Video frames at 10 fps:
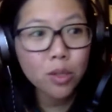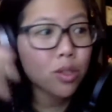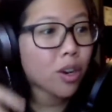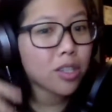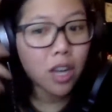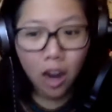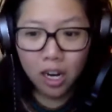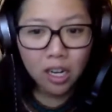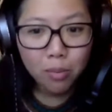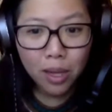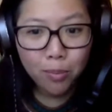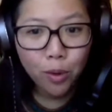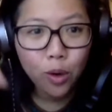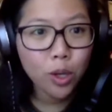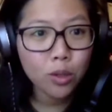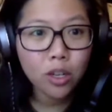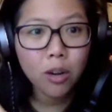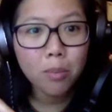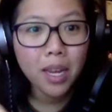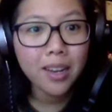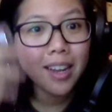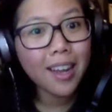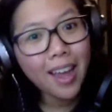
You start talking to people. You start being like,